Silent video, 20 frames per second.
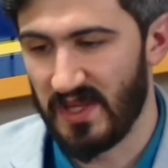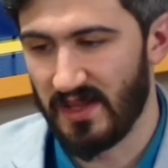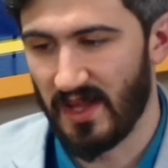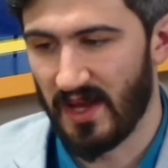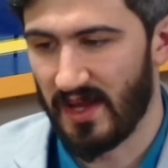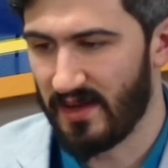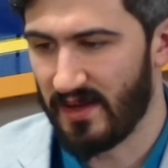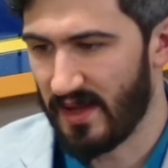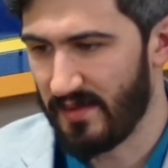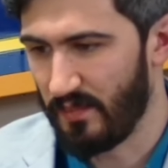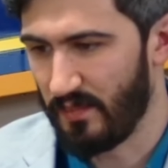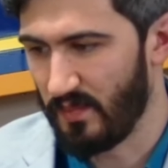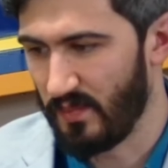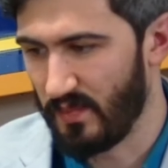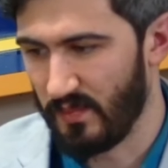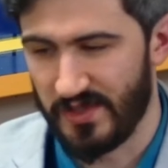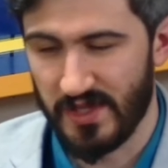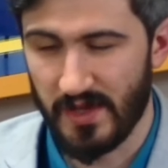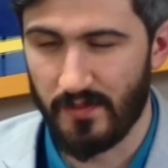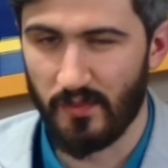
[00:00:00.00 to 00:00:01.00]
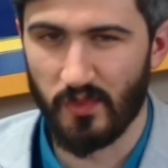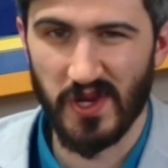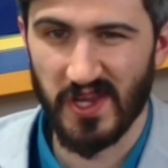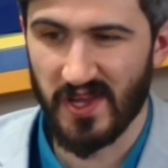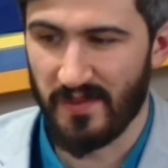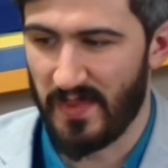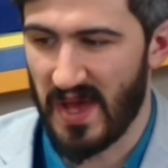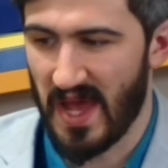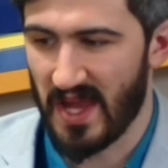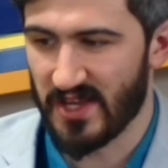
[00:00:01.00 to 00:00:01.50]
Elon, I did bring
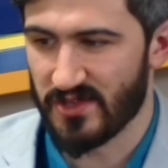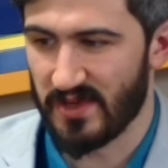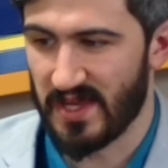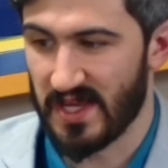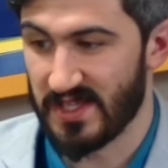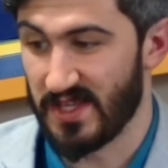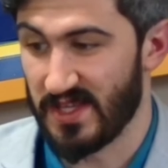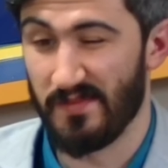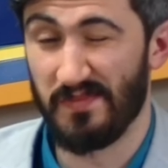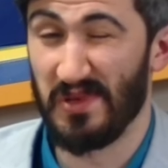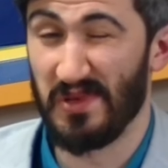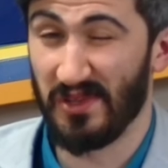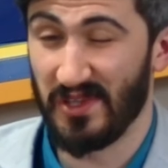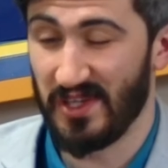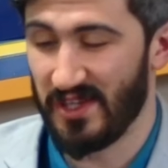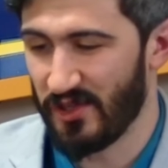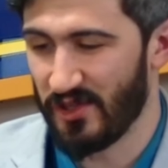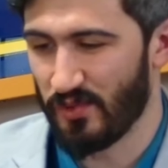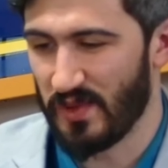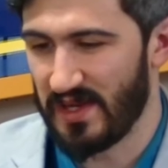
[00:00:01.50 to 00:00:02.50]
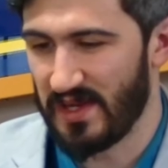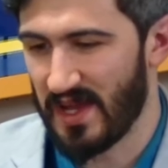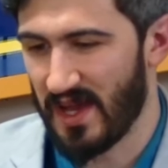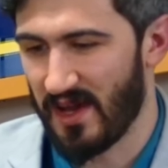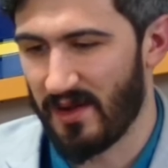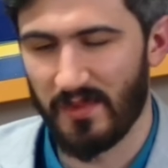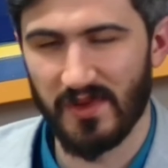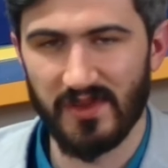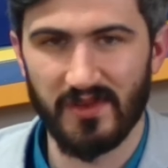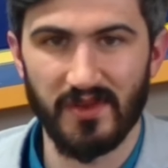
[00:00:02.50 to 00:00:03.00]
him back, so he has the ability to tweet
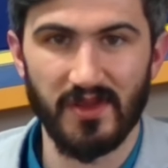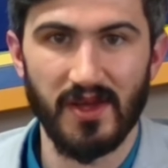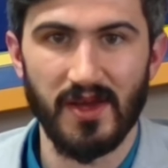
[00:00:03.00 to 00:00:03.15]
now, but